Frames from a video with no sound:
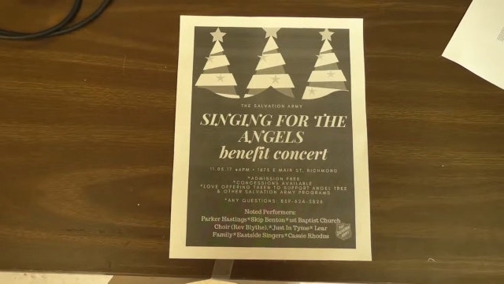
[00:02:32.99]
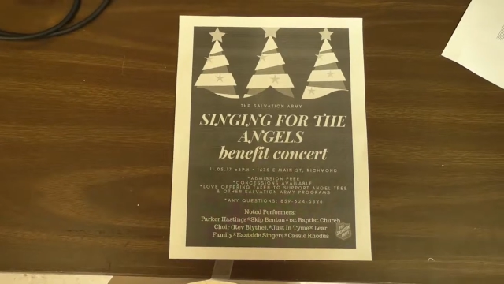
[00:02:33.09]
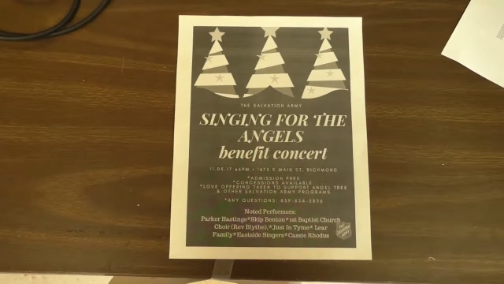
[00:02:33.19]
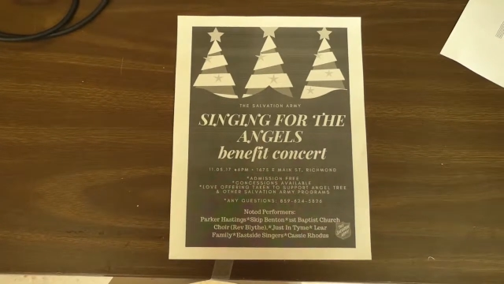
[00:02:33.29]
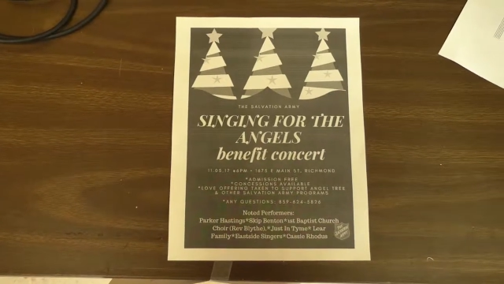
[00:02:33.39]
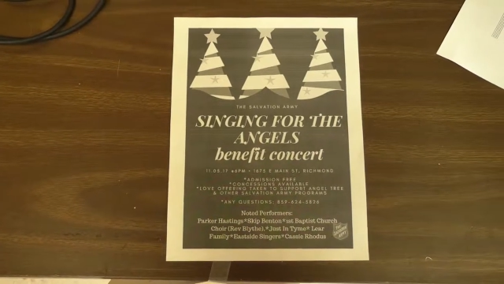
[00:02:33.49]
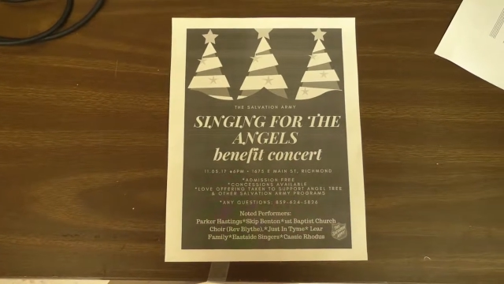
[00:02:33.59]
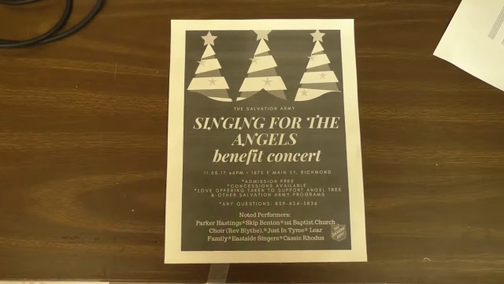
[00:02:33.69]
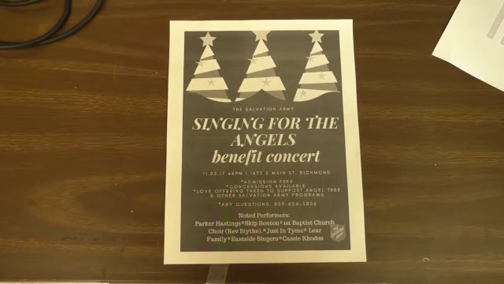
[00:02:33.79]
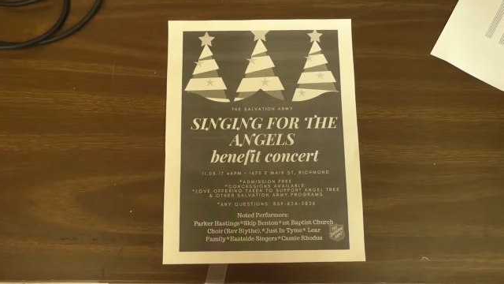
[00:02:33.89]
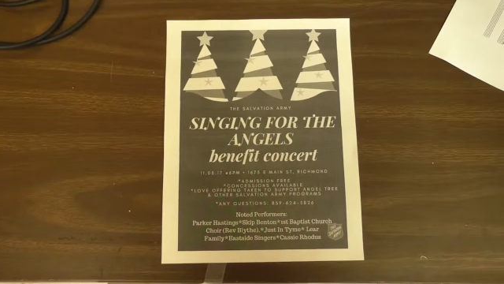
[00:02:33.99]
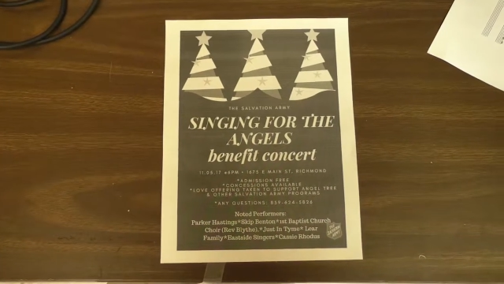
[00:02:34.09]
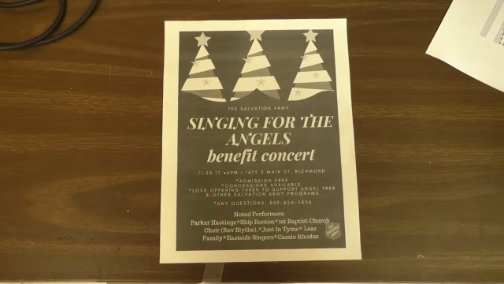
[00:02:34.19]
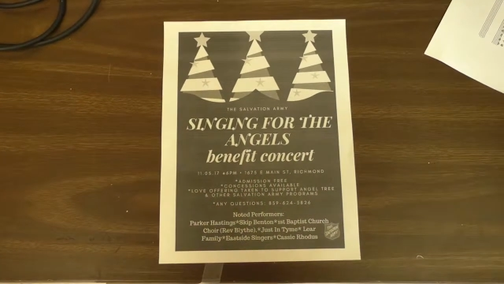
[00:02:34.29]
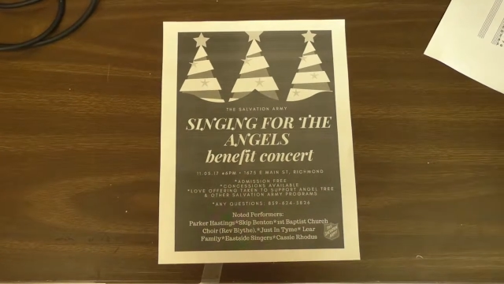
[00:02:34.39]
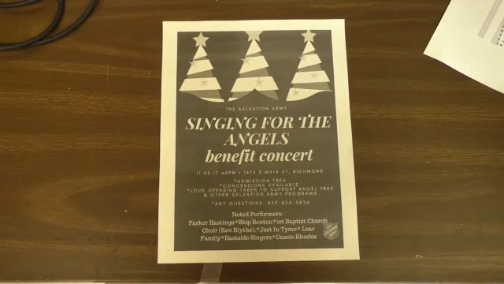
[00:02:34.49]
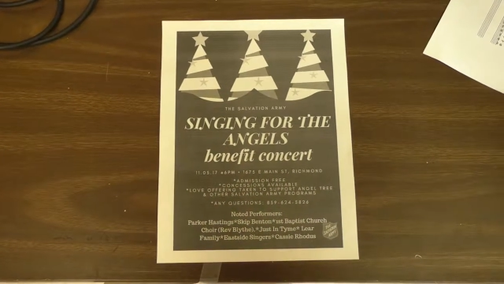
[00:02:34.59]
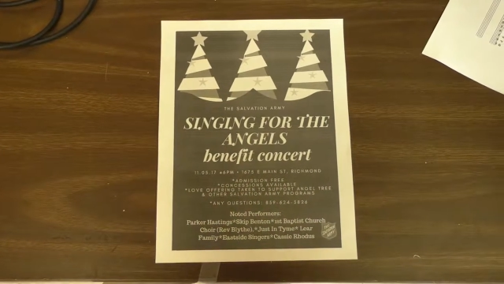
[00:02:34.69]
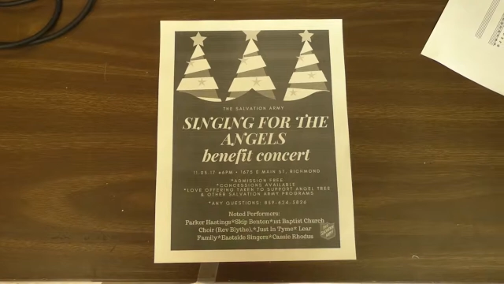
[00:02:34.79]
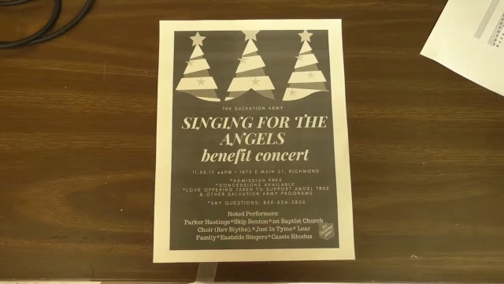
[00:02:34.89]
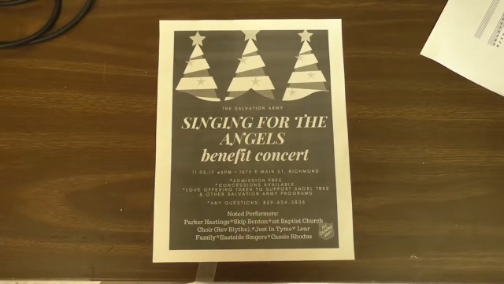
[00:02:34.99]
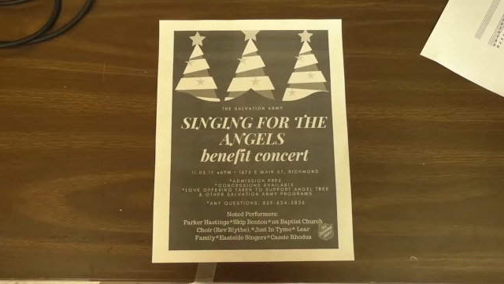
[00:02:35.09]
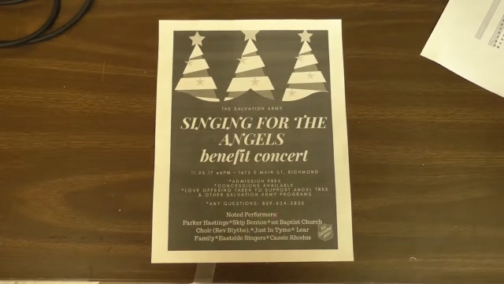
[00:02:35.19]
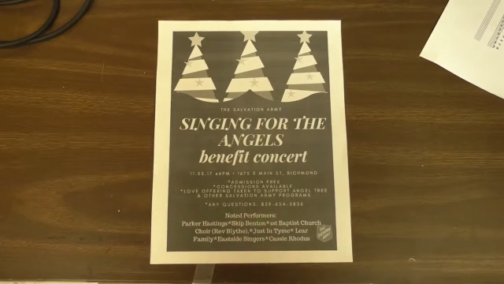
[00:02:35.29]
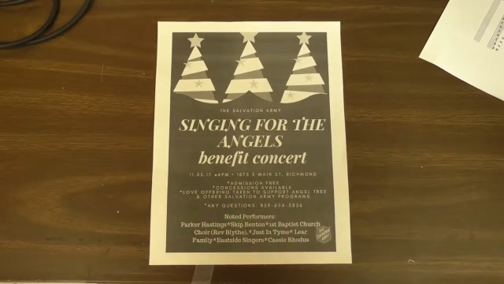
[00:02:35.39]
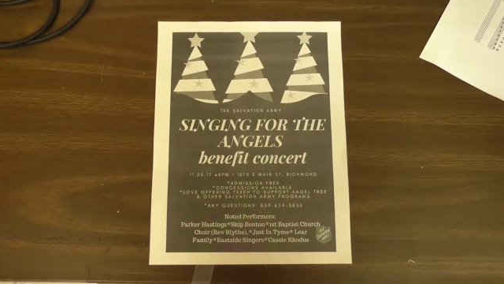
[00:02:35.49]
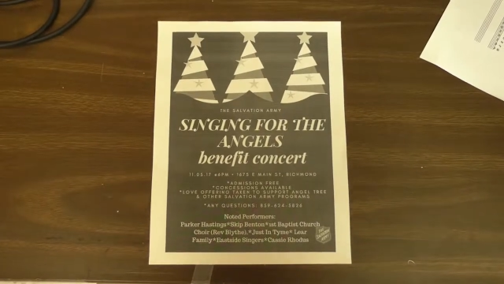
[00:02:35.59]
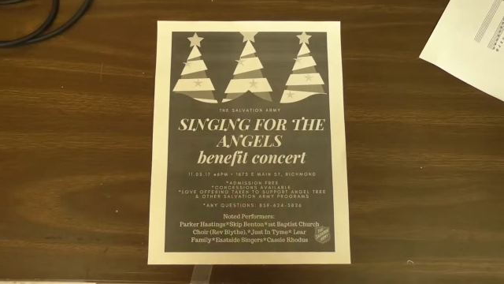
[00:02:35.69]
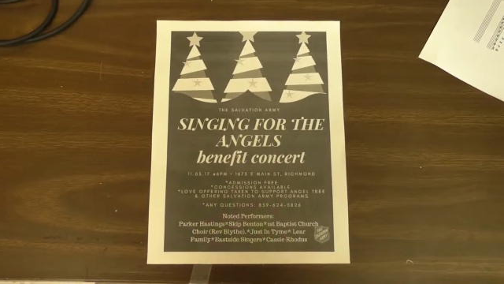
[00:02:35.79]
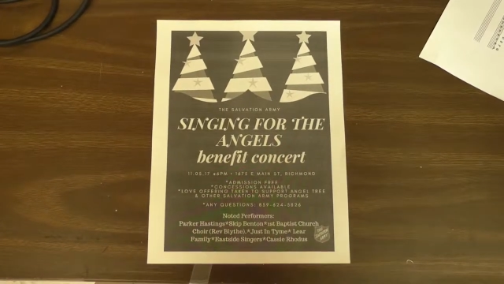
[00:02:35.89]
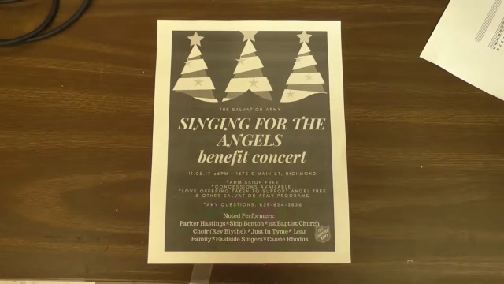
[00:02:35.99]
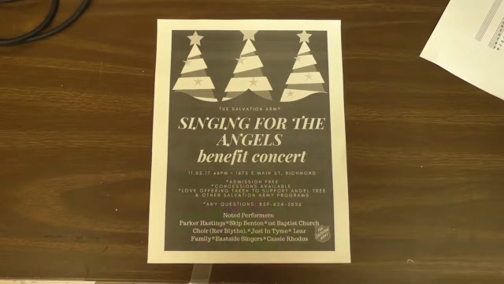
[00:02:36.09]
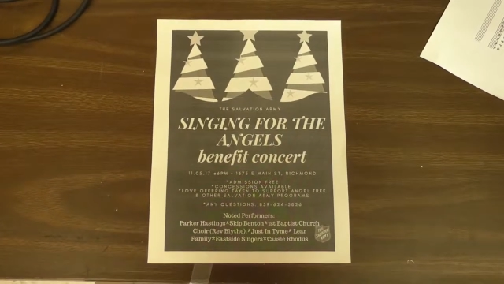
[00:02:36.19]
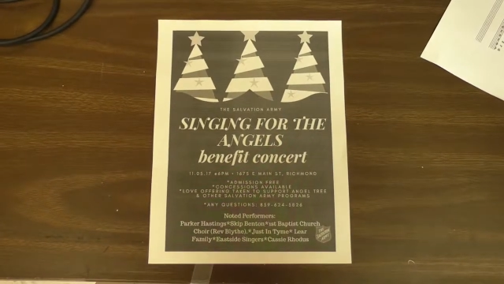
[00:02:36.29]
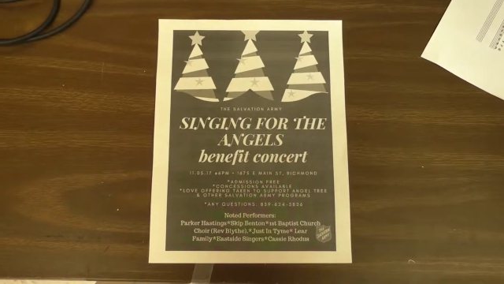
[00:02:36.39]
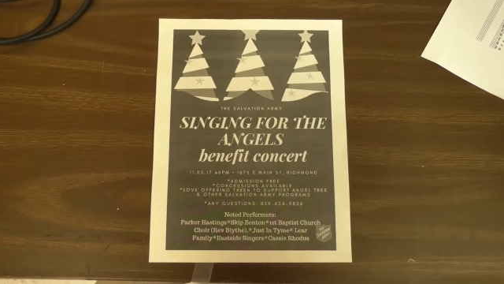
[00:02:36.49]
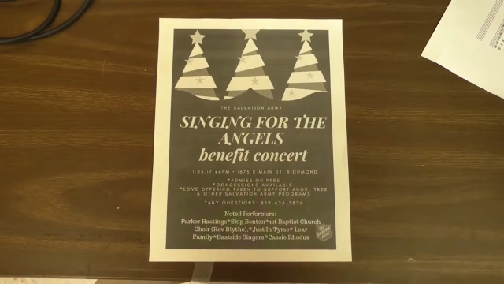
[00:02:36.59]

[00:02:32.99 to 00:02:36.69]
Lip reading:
[unreadable: no face in view]